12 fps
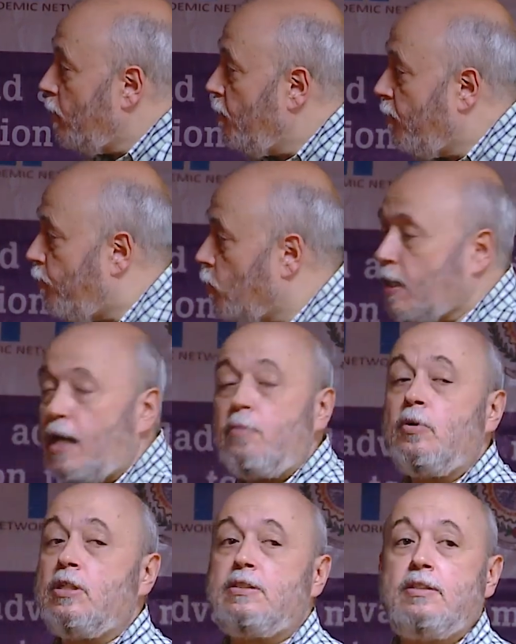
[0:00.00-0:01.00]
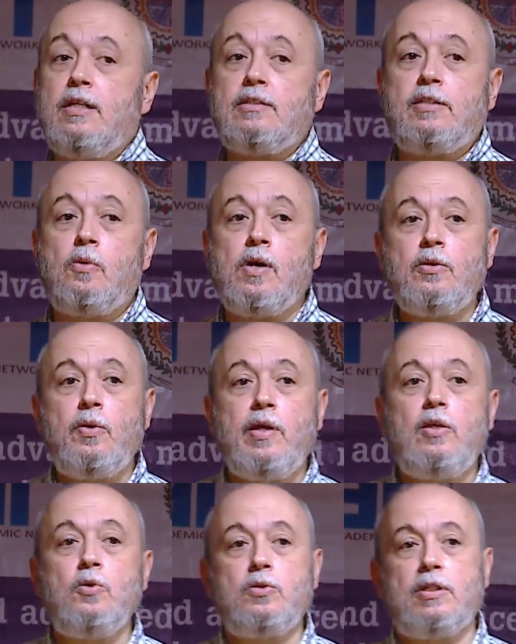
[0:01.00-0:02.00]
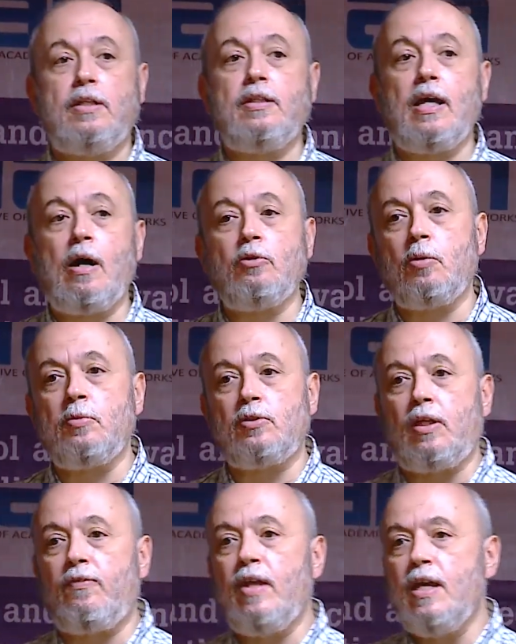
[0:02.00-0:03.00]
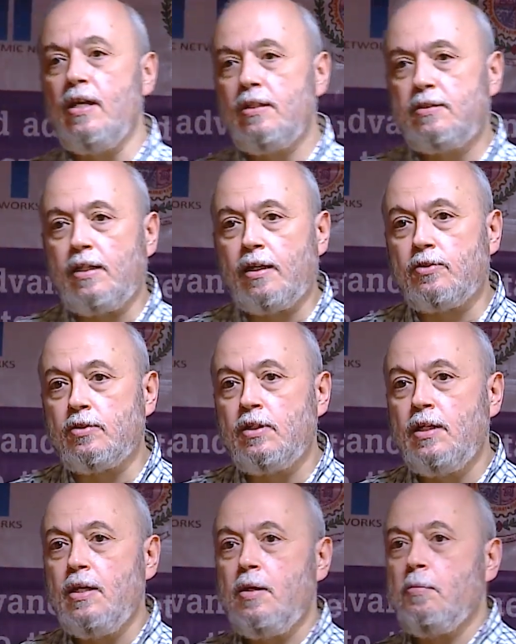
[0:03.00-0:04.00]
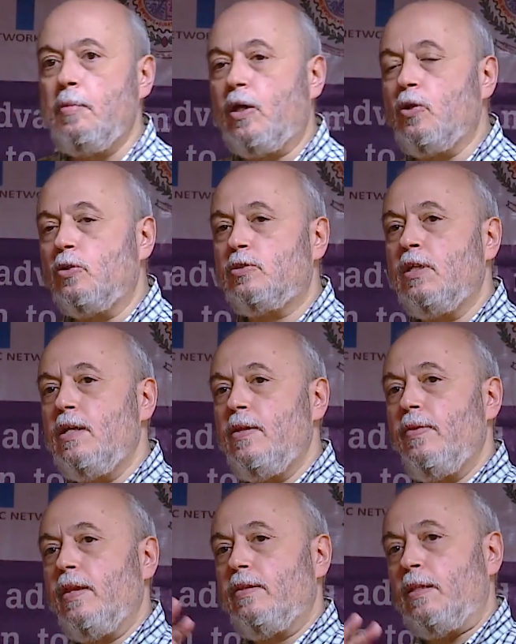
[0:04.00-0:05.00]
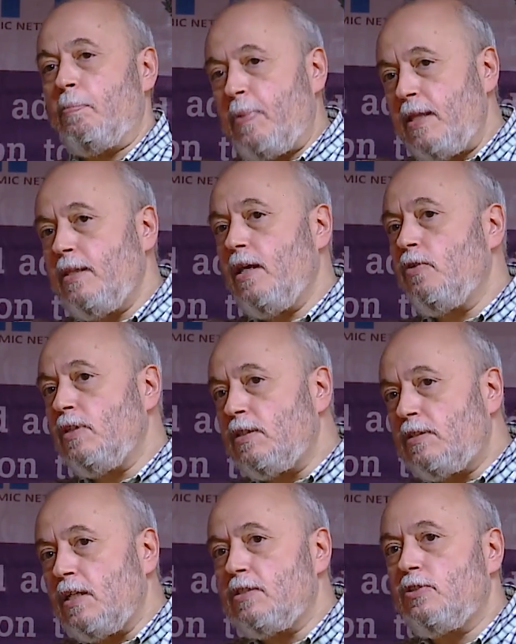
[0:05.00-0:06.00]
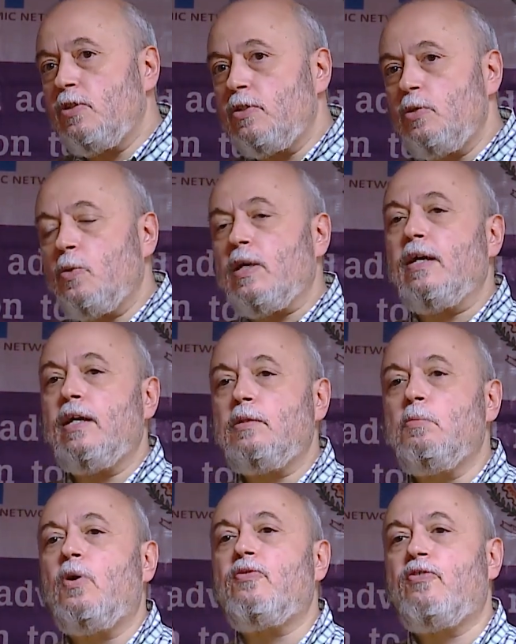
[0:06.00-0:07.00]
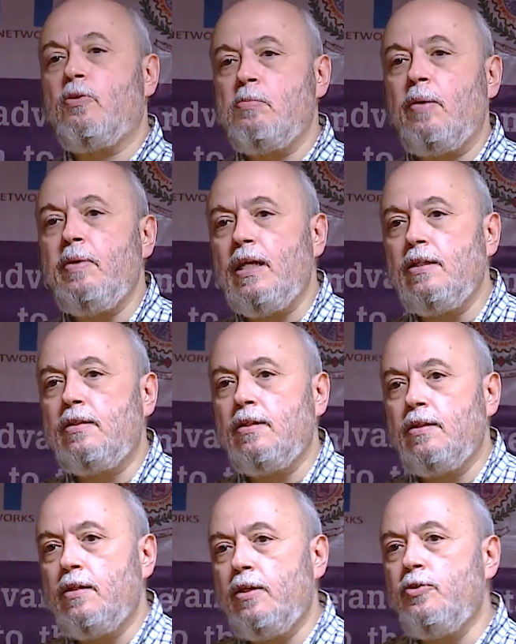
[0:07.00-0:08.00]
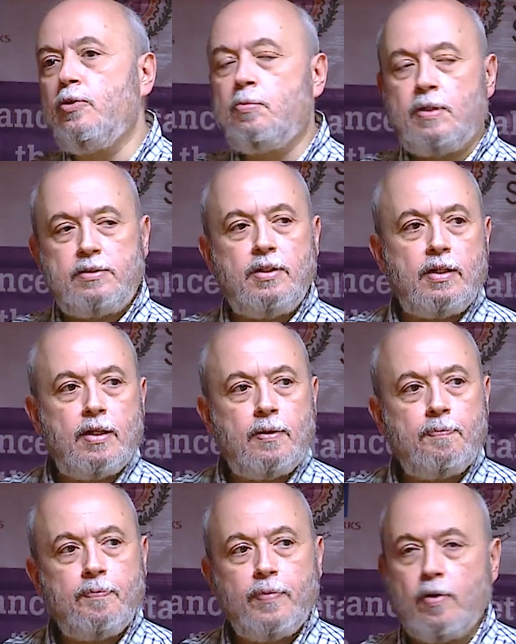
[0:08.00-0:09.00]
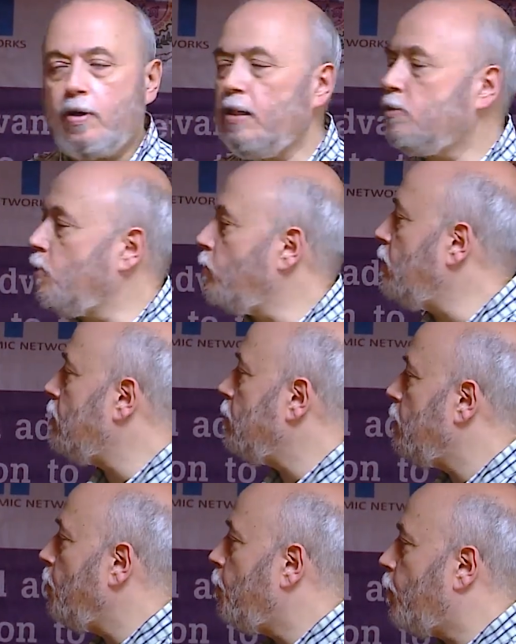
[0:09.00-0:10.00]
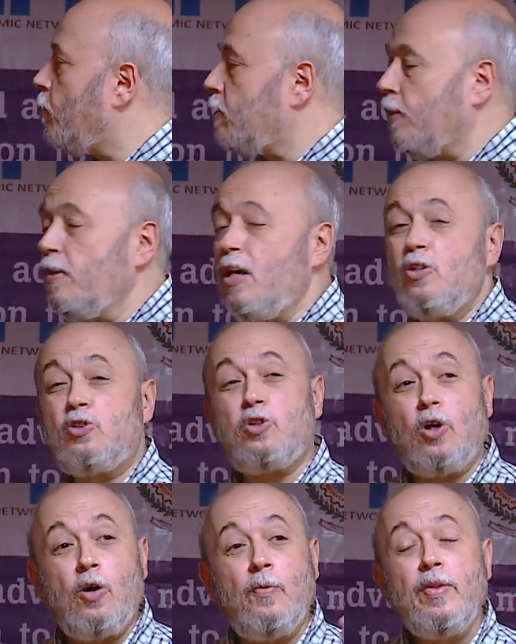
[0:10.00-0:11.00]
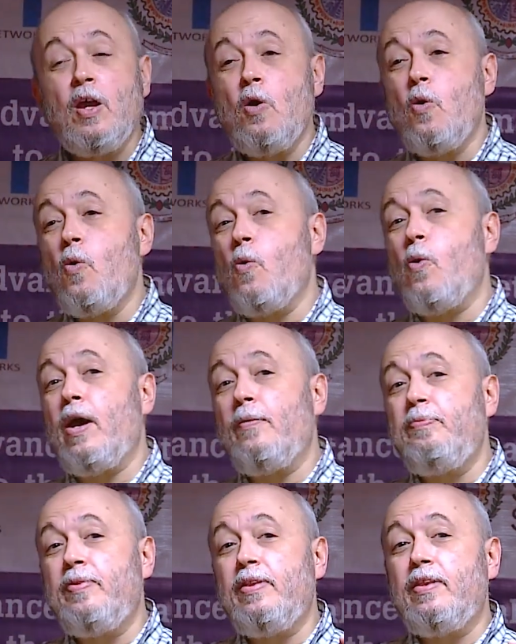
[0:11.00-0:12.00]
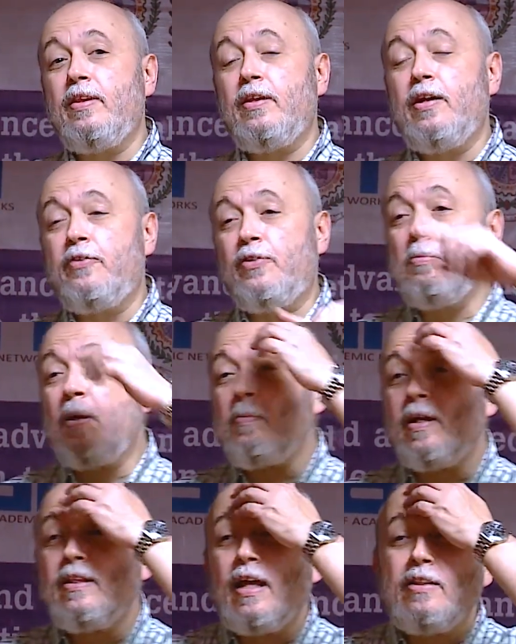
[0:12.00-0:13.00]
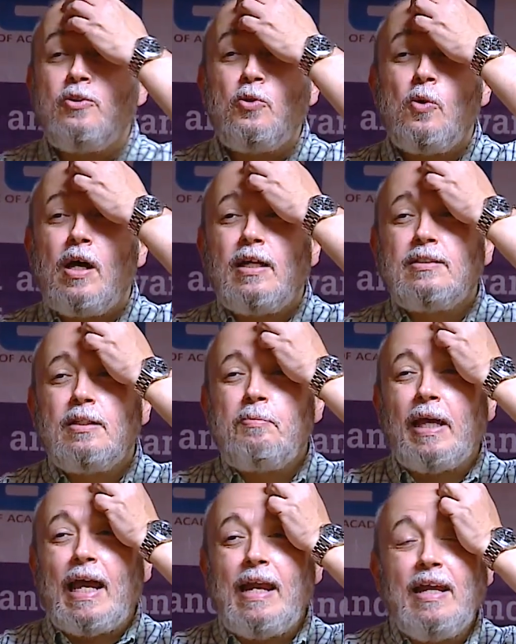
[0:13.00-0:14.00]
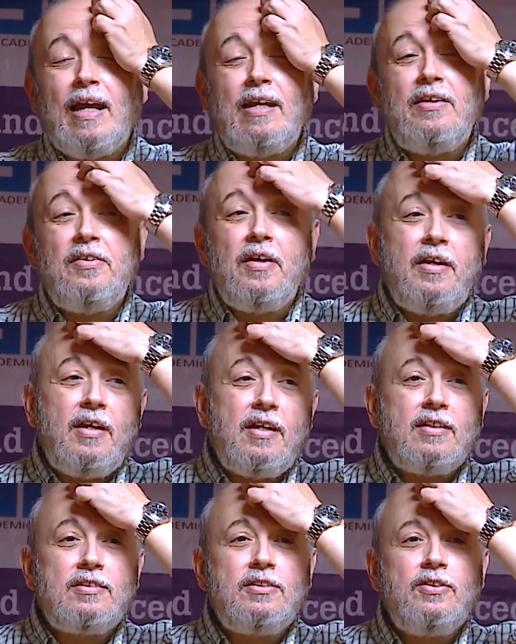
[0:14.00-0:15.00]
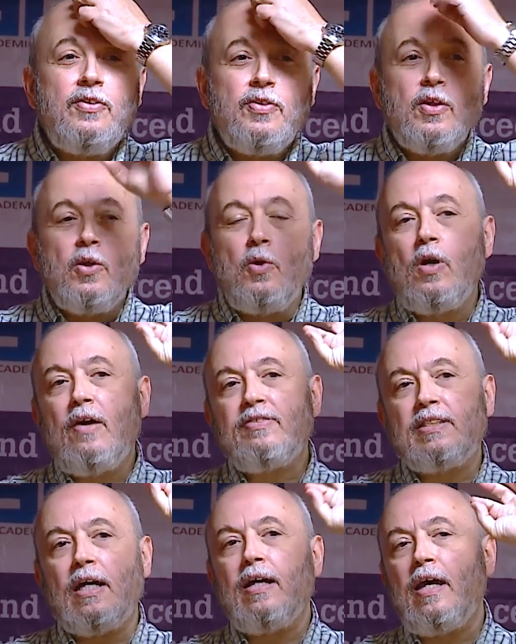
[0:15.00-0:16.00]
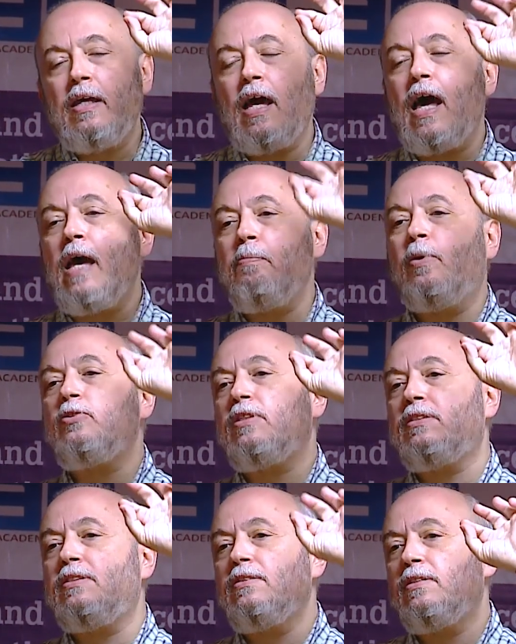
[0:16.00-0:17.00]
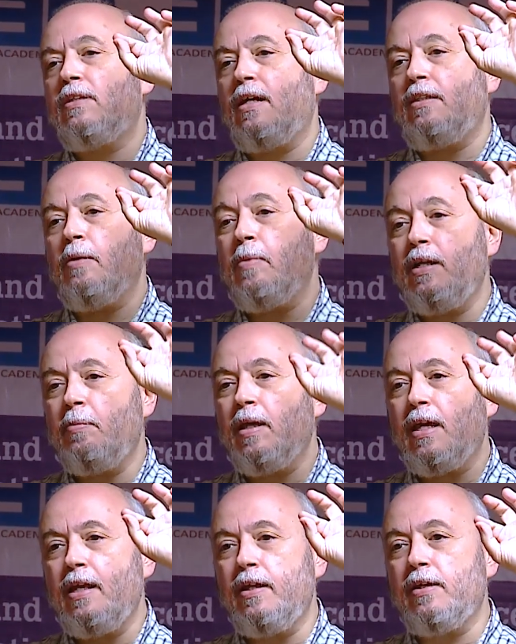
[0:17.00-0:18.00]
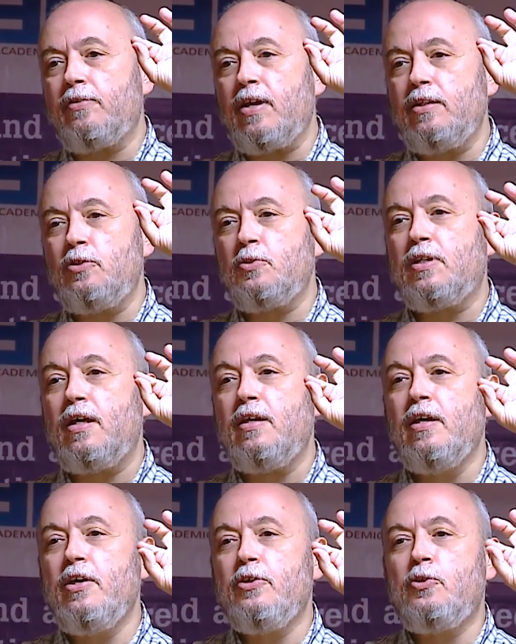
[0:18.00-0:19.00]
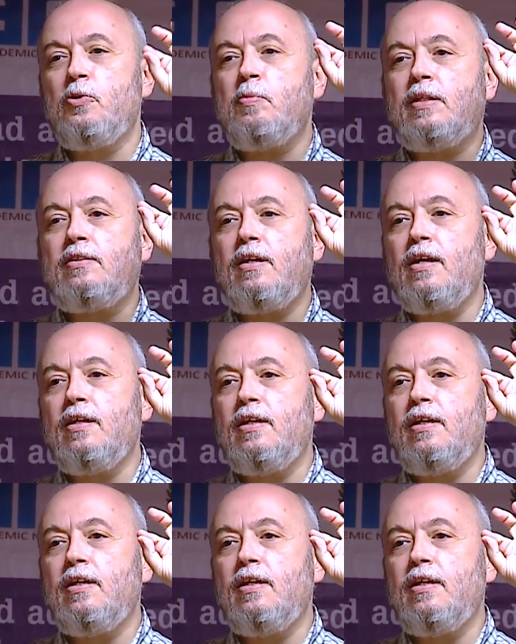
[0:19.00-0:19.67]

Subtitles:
even for carbon steels, the one we use in the automotive sector, because depending on the texture, you can get more formability in your material. Okay, so this is important. So remember that you as a mechanical engineers, you have some hypothesis at the very beginning, right? You say your material